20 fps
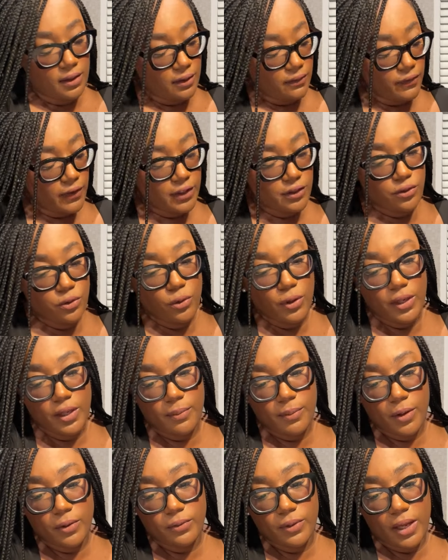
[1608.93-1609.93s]
Victoria
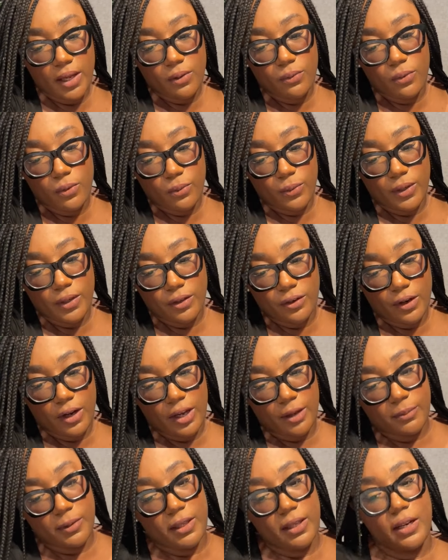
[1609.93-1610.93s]
Monet will win a
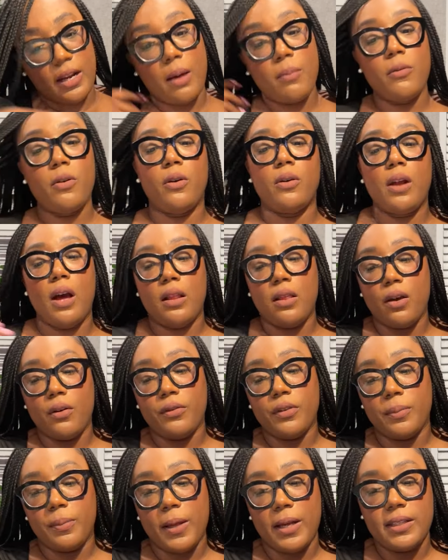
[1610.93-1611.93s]
Grammy? And I'm going all over
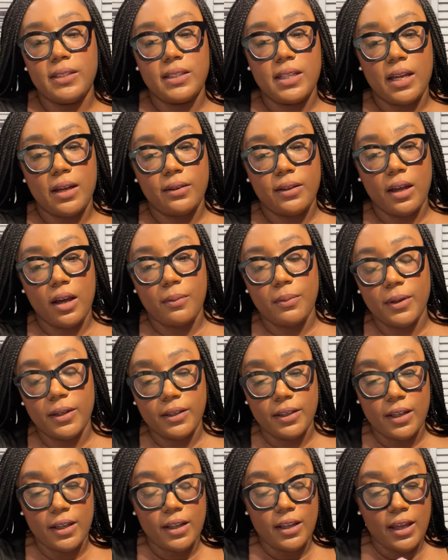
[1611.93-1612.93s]
the place now, y'all,
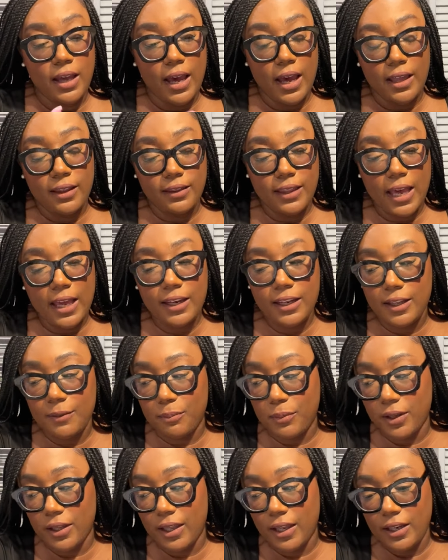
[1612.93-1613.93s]
but that
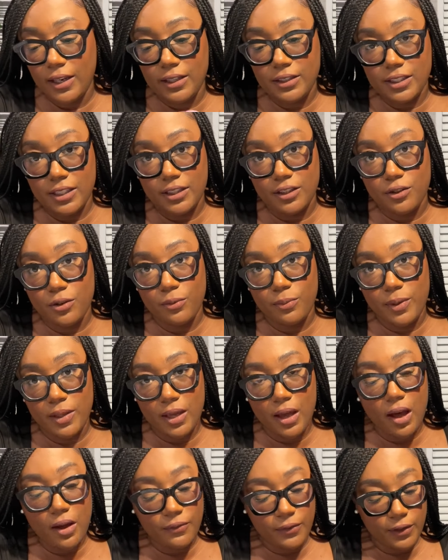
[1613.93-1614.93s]
beginning just threw me
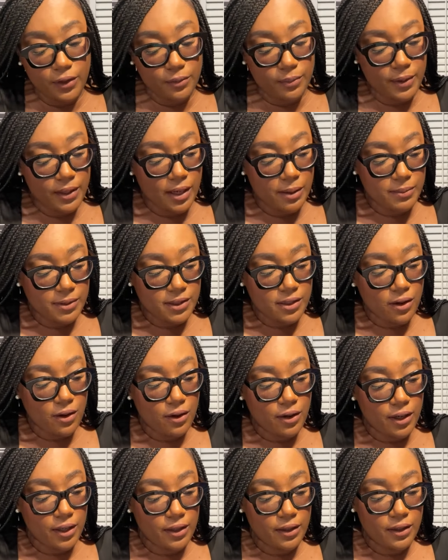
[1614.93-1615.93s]
off a little bit. I'm
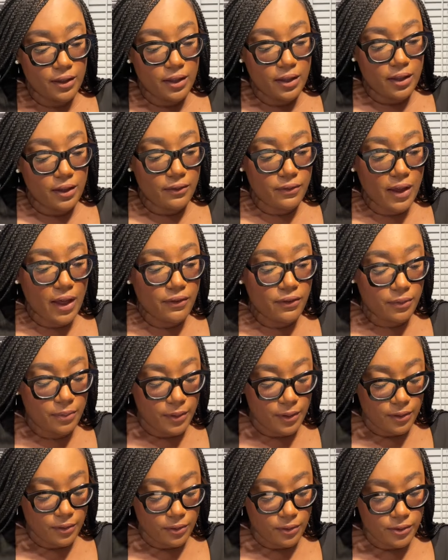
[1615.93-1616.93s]
sorry. Five of
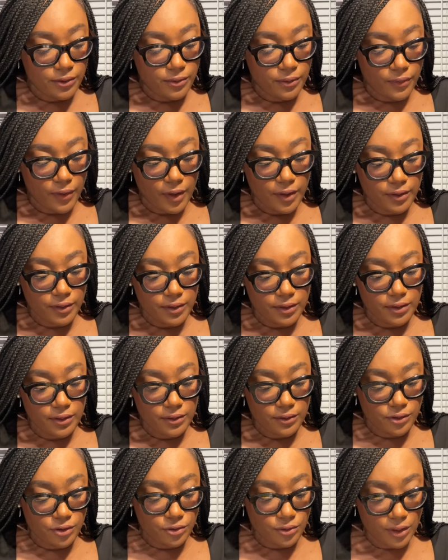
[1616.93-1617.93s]
Pentacles reversed.
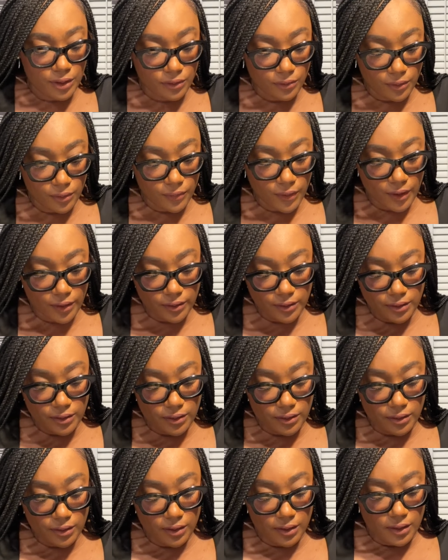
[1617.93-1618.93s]
Strength
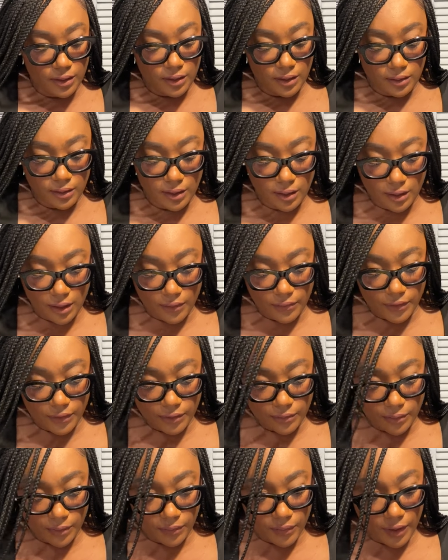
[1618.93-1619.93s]
reversed. The
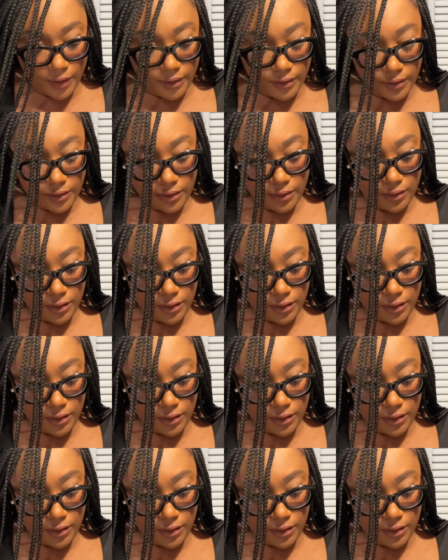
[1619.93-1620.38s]
Lover's reversed.